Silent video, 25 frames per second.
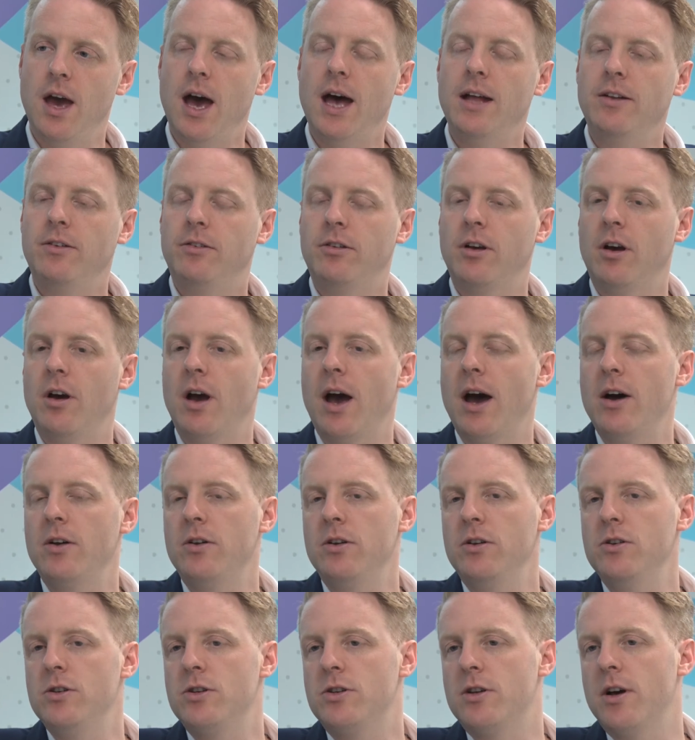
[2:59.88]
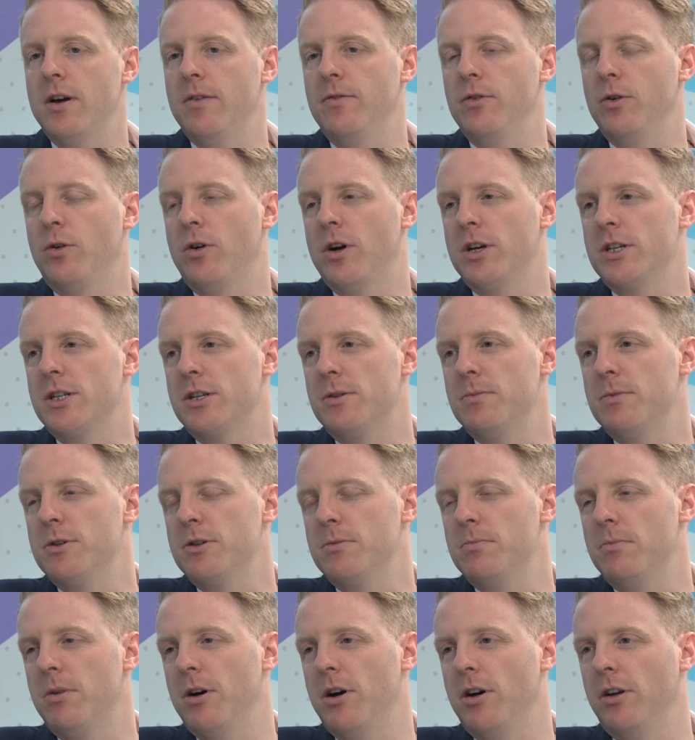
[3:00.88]
and so how do you serve your customers
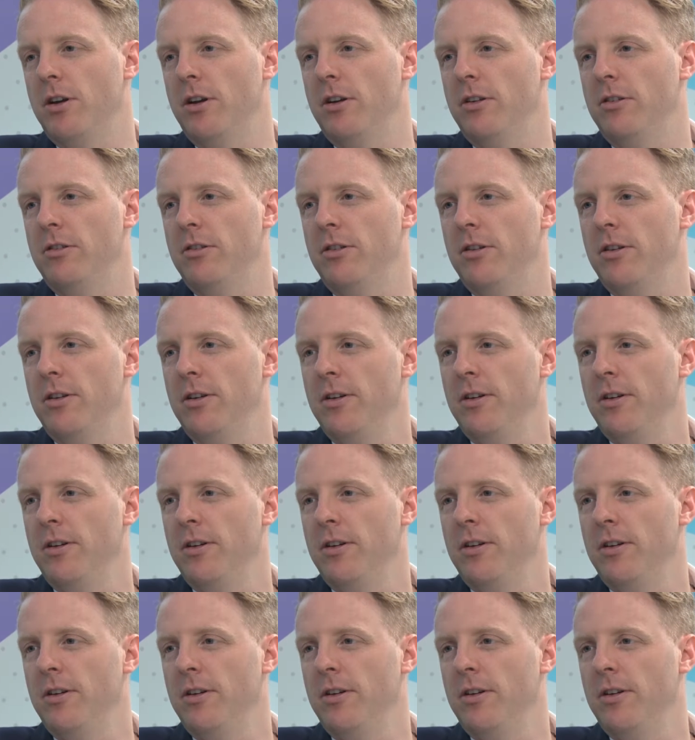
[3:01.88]
and partners?